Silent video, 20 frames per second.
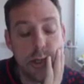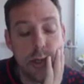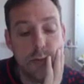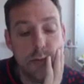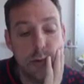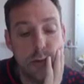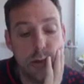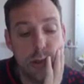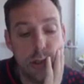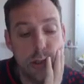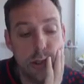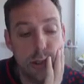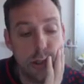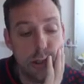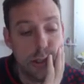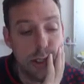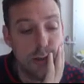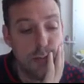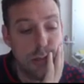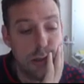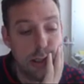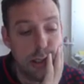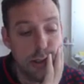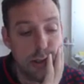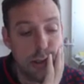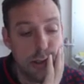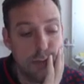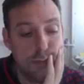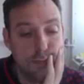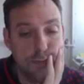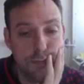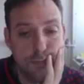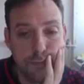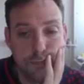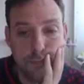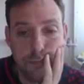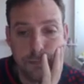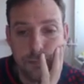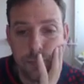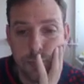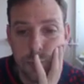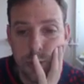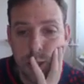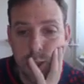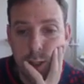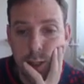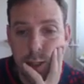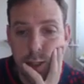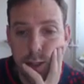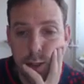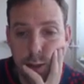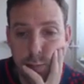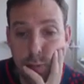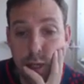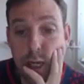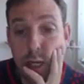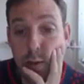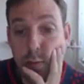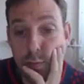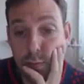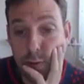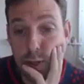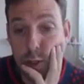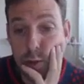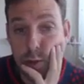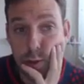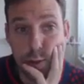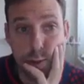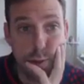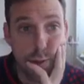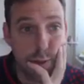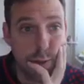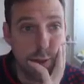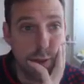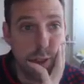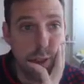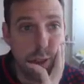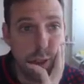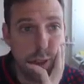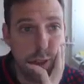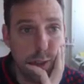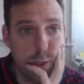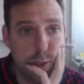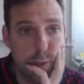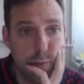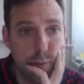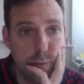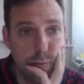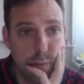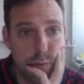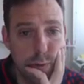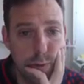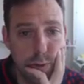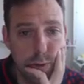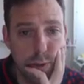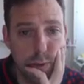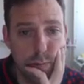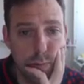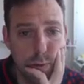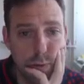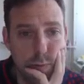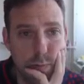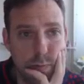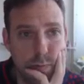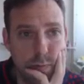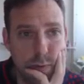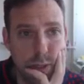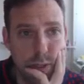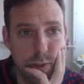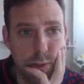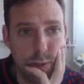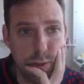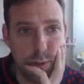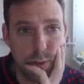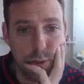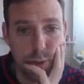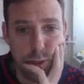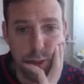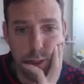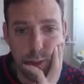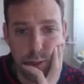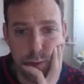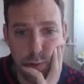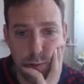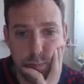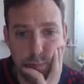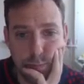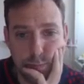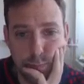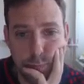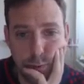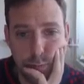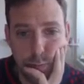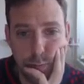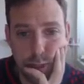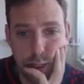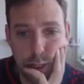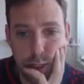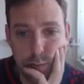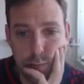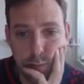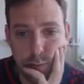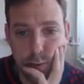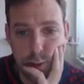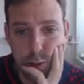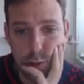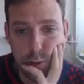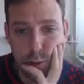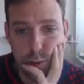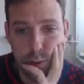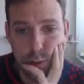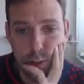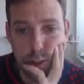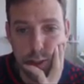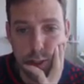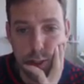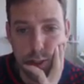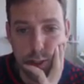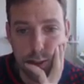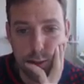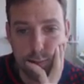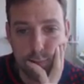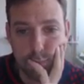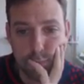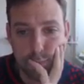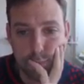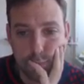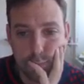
have a look at the example answer. The main features, so there you go, they've even used the word features, so that's good. The main features are